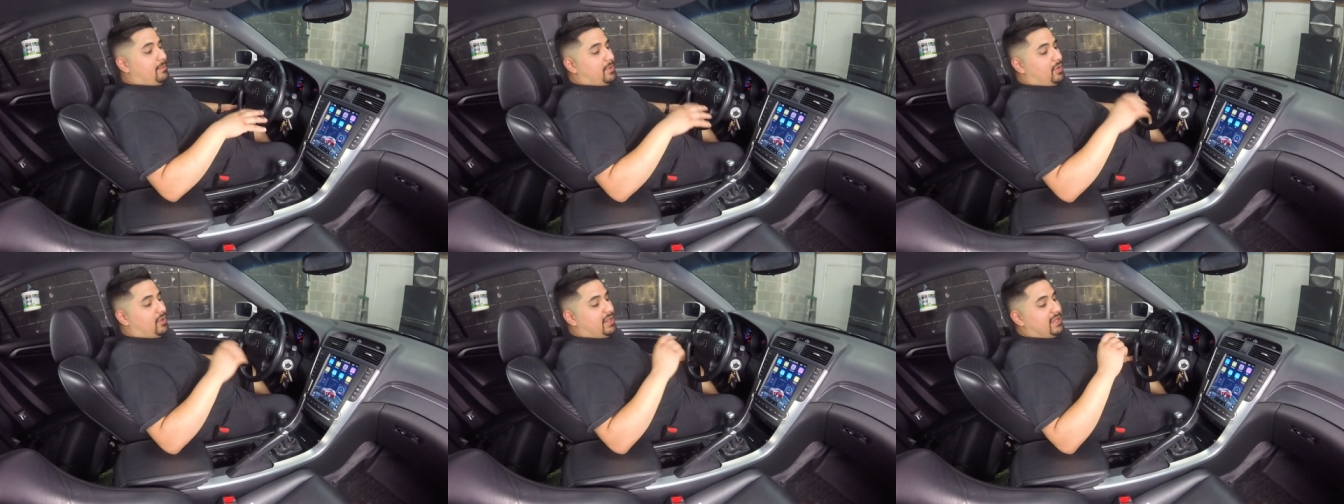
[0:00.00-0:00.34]

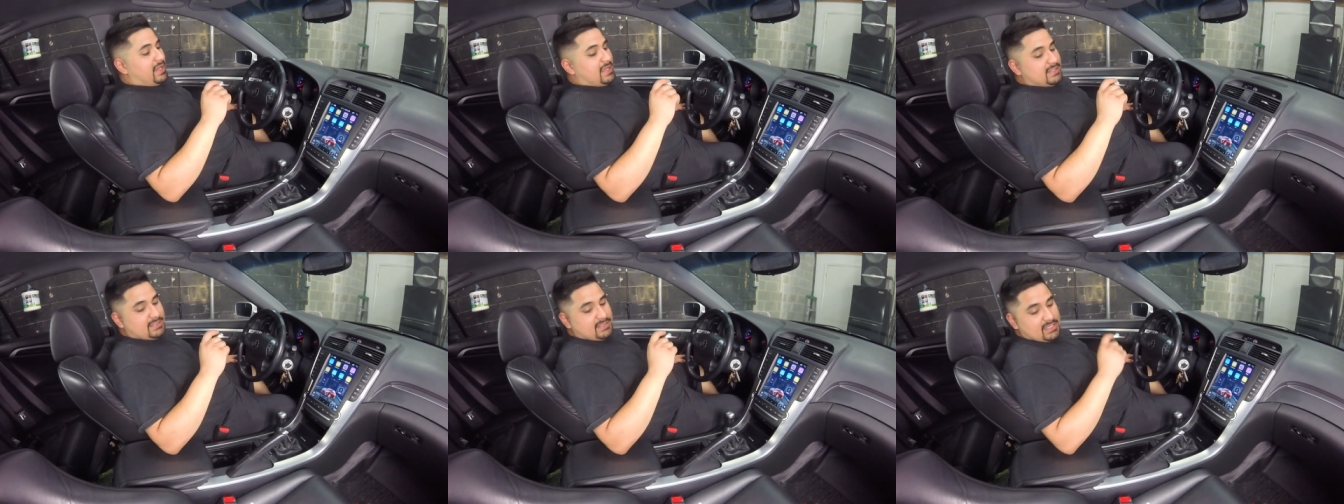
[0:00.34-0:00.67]
But all
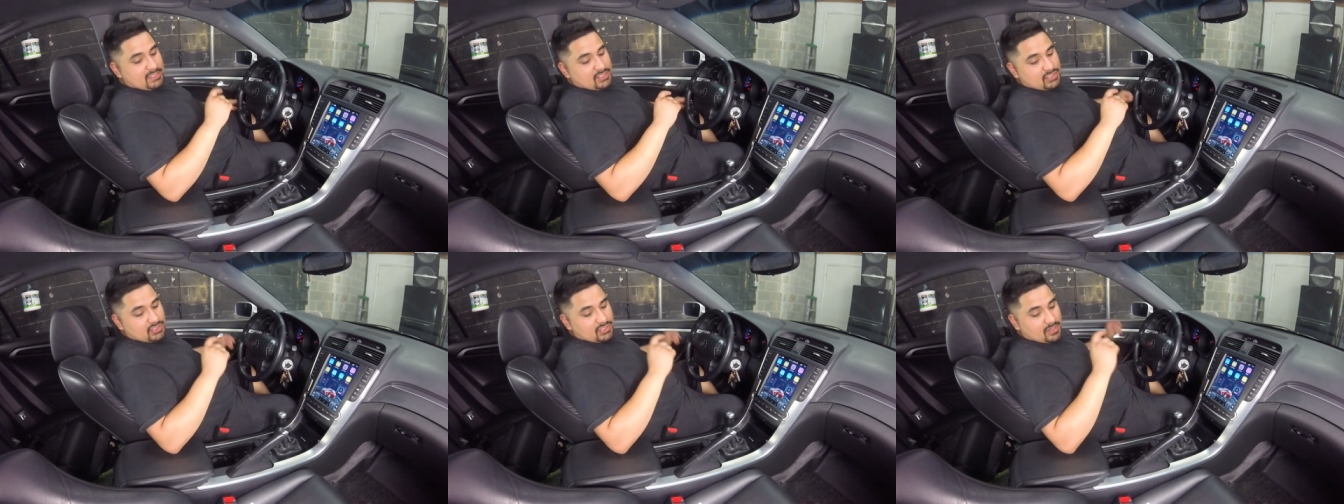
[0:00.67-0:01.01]
right, guys,
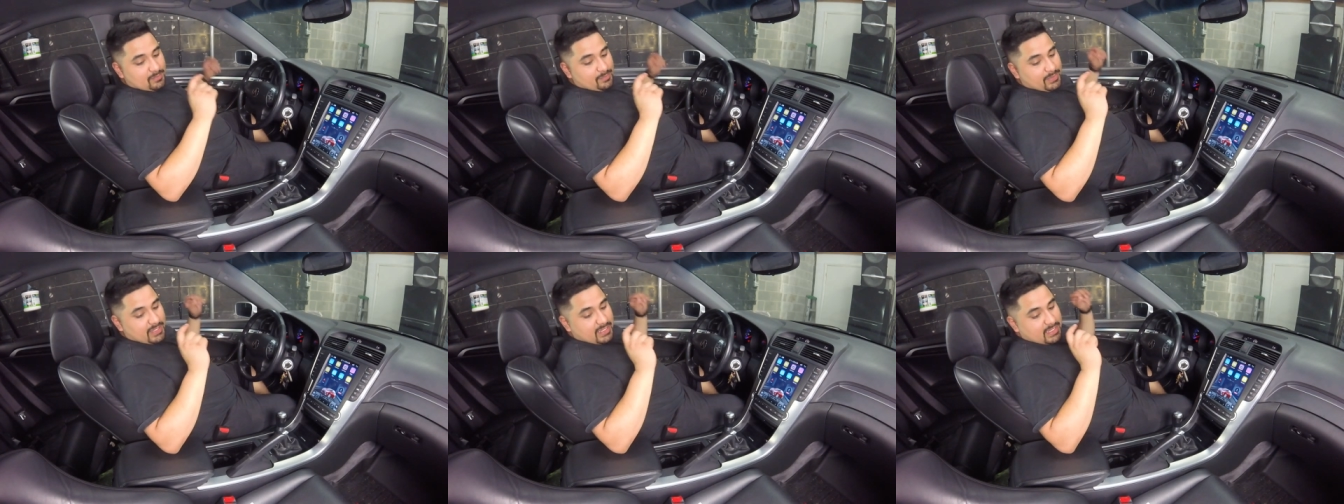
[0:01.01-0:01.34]
let's
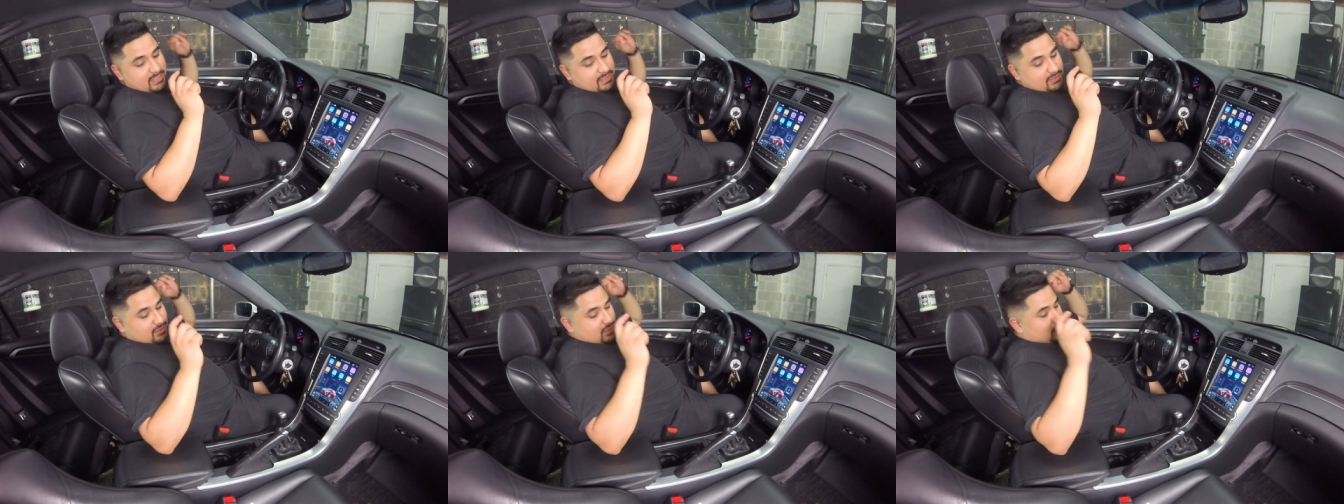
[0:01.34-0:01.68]
jump
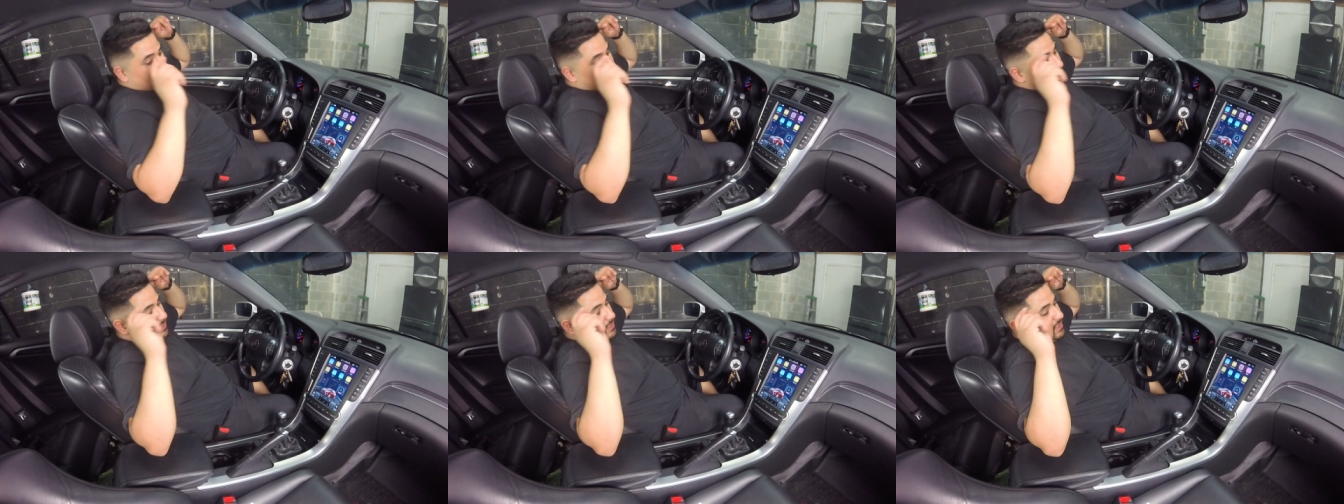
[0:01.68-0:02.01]

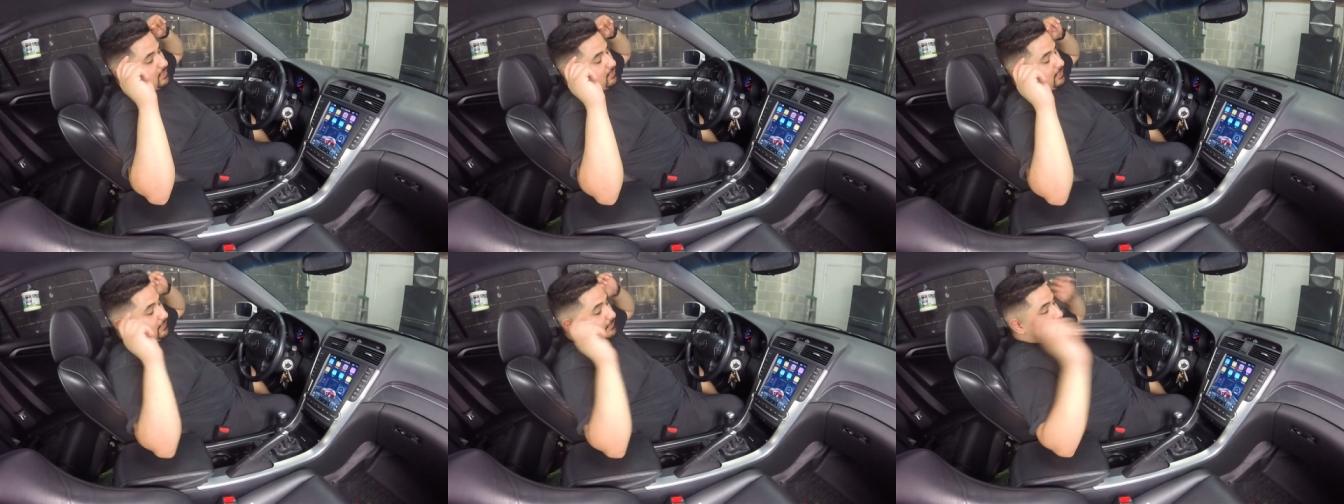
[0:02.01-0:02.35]
into
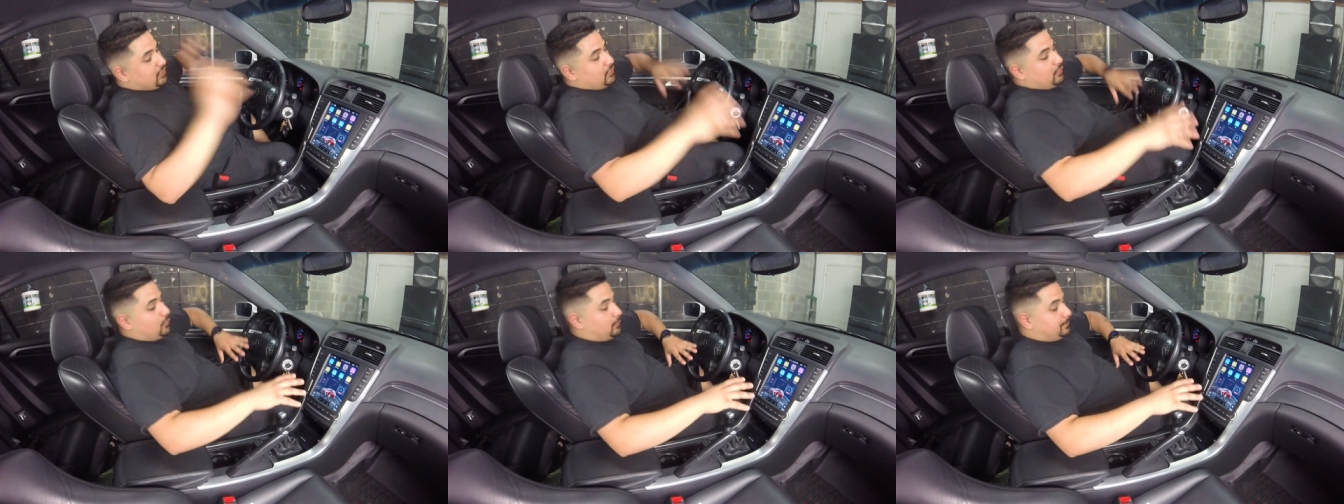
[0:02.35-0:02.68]
the
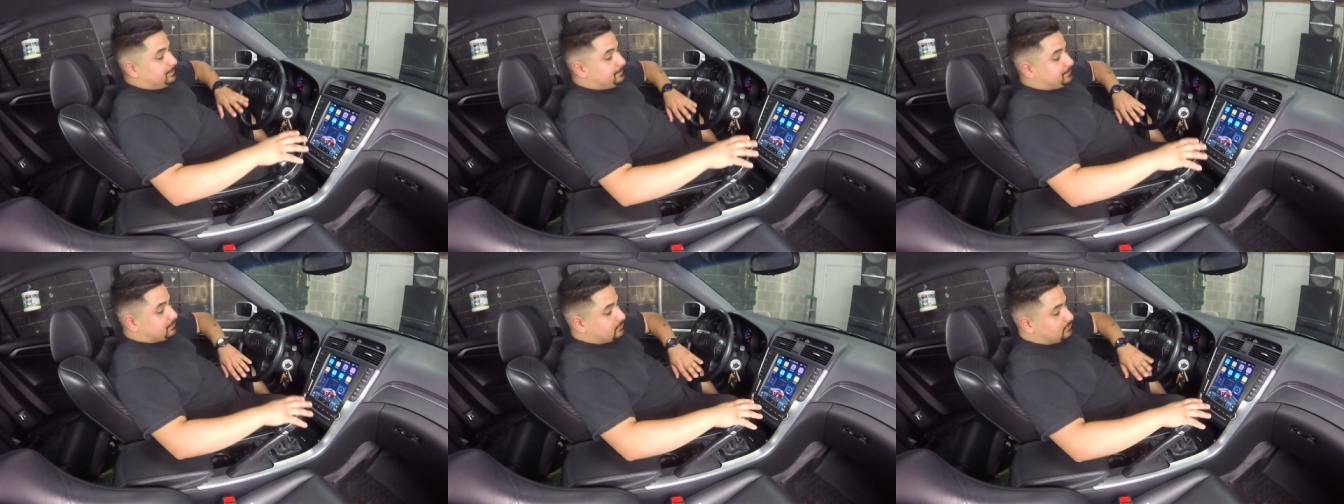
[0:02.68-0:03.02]
review.